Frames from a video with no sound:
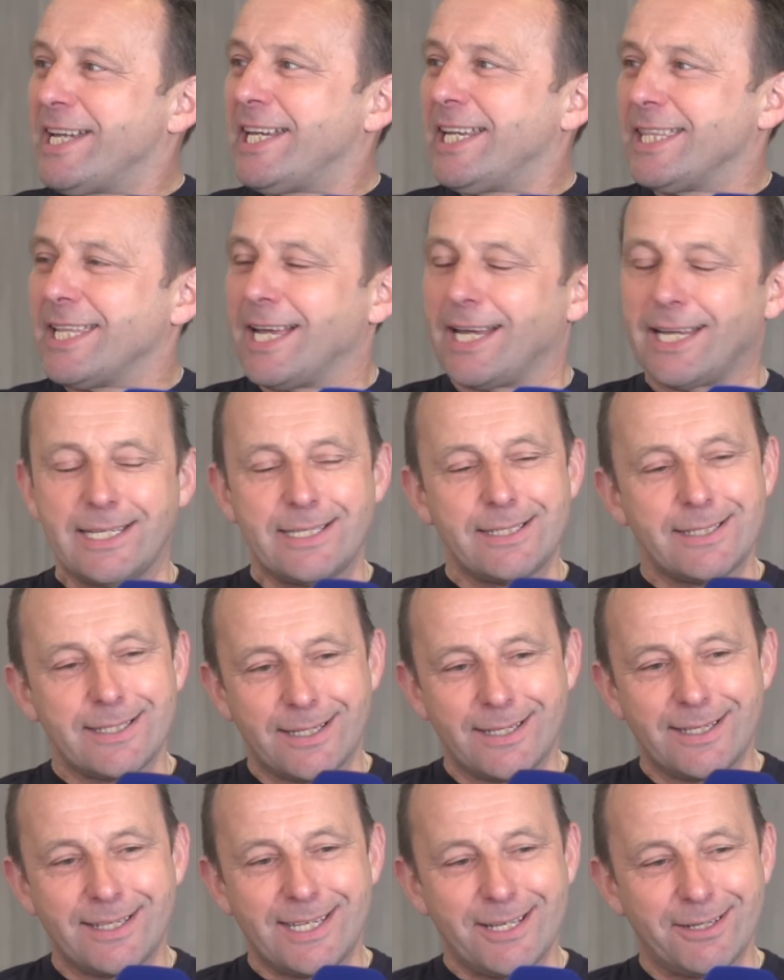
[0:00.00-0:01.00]
reading that
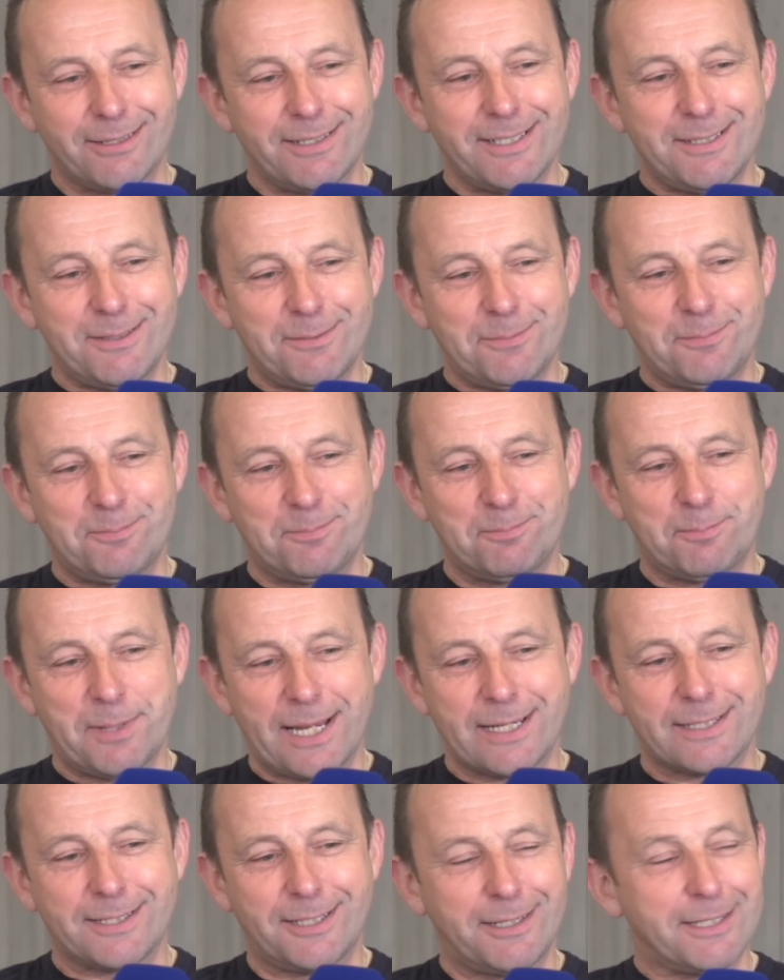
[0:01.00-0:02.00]
is he got his
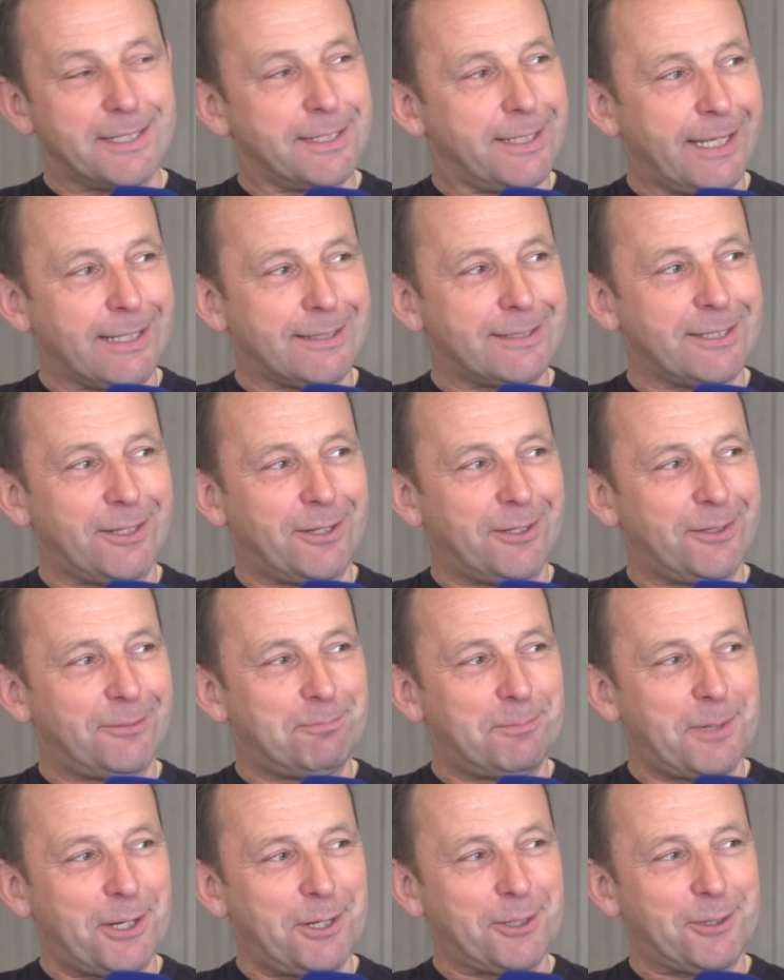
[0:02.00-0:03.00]
backside kicked at
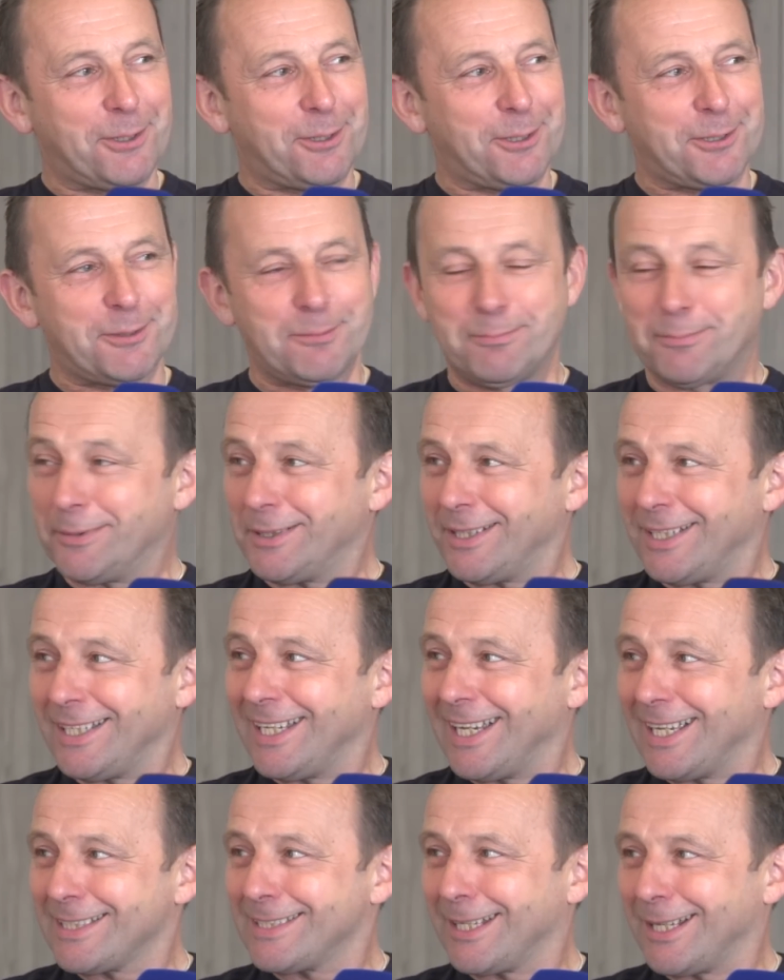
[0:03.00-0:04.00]
motocross, but
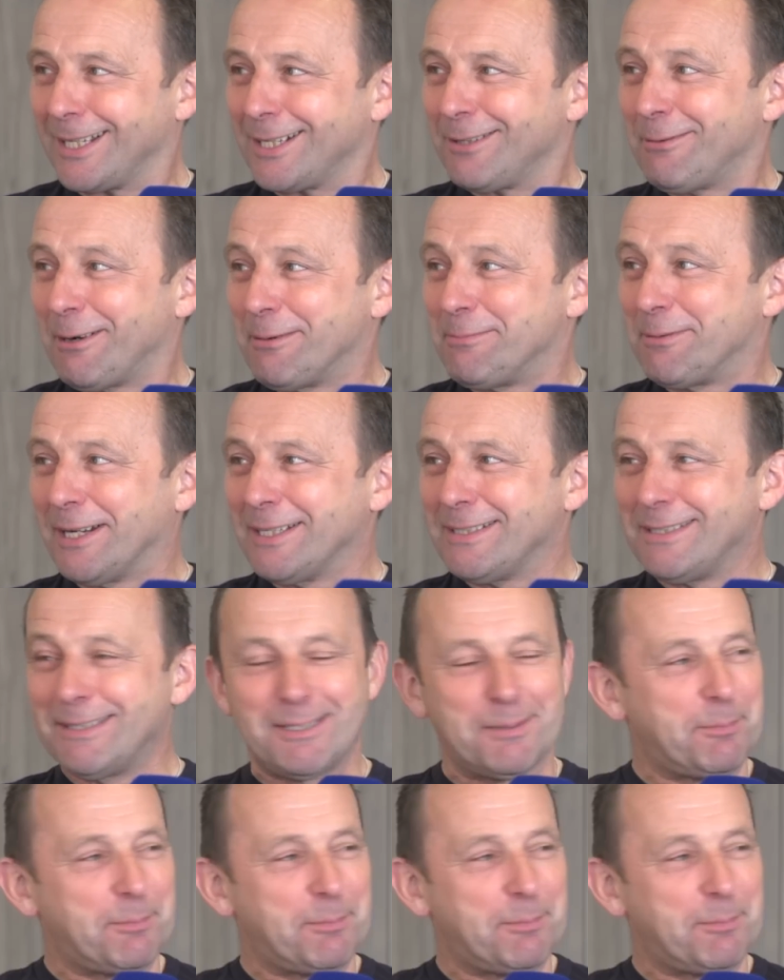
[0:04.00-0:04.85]
he had to go to road racing.